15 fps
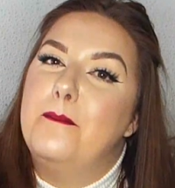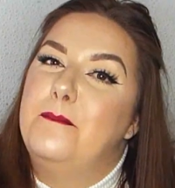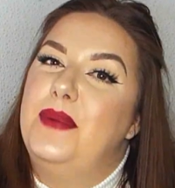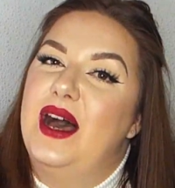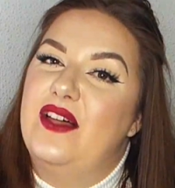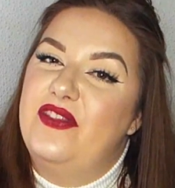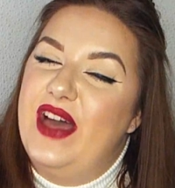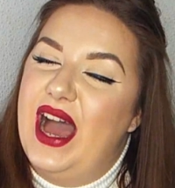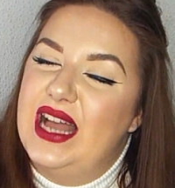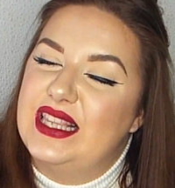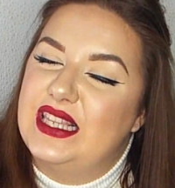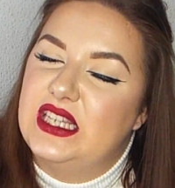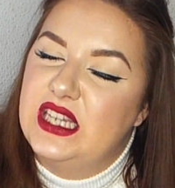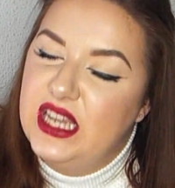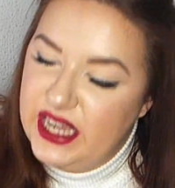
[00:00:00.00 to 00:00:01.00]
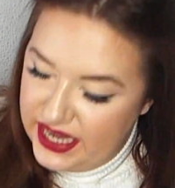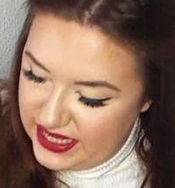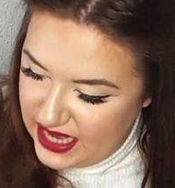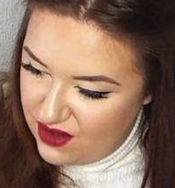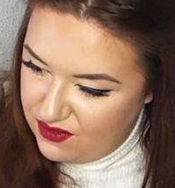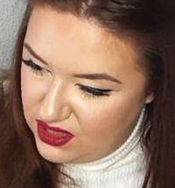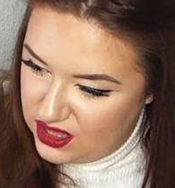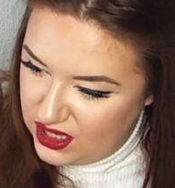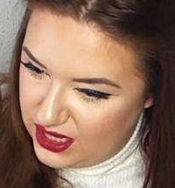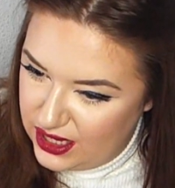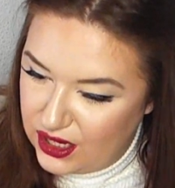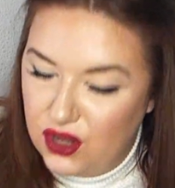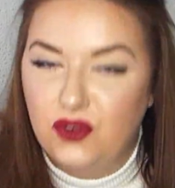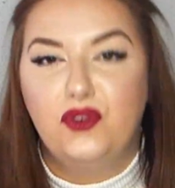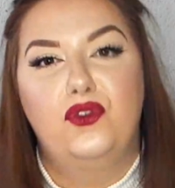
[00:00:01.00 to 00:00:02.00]
But that is
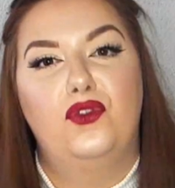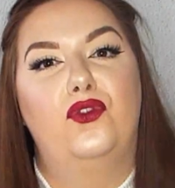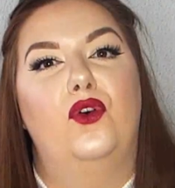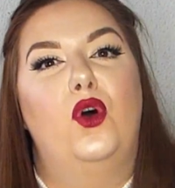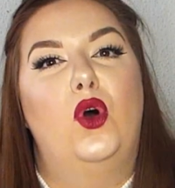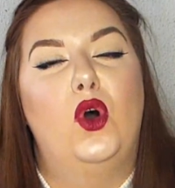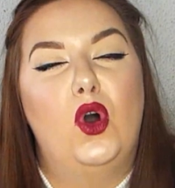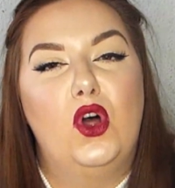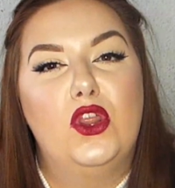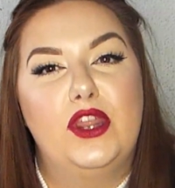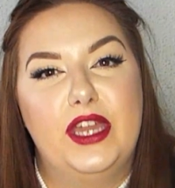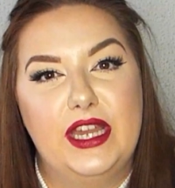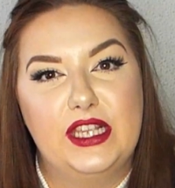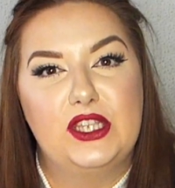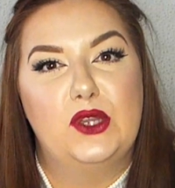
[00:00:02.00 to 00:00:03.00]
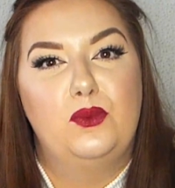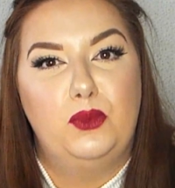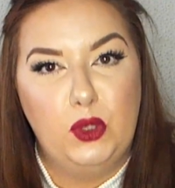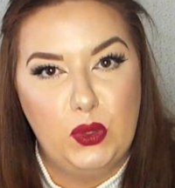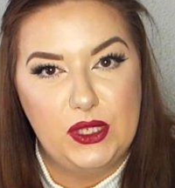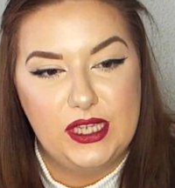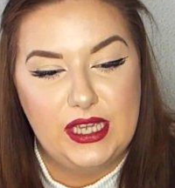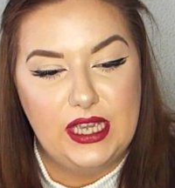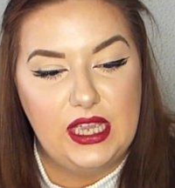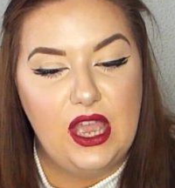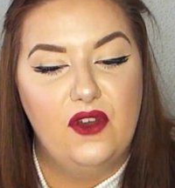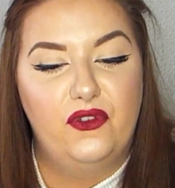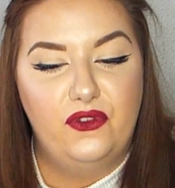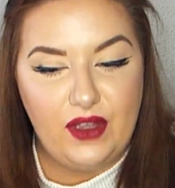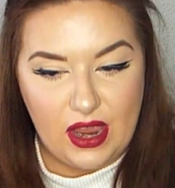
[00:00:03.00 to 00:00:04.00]
everything for this beauty
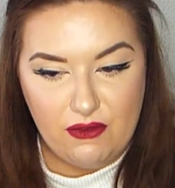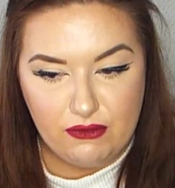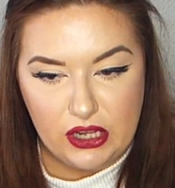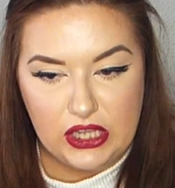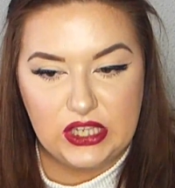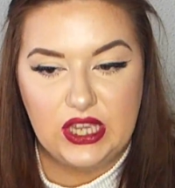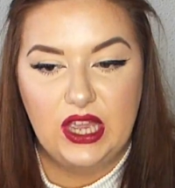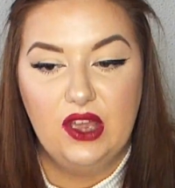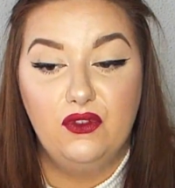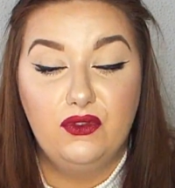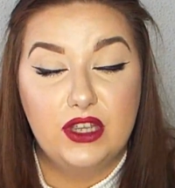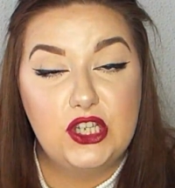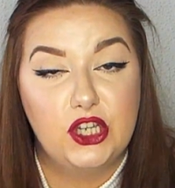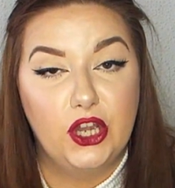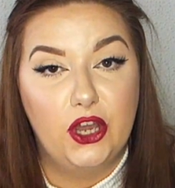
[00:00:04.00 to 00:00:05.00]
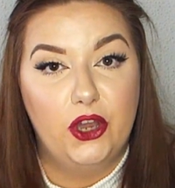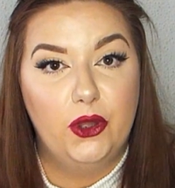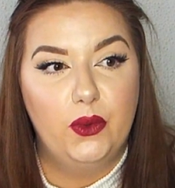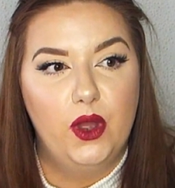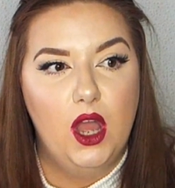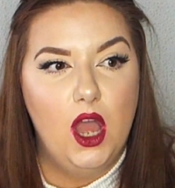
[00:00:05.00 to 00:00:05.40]
favourites video.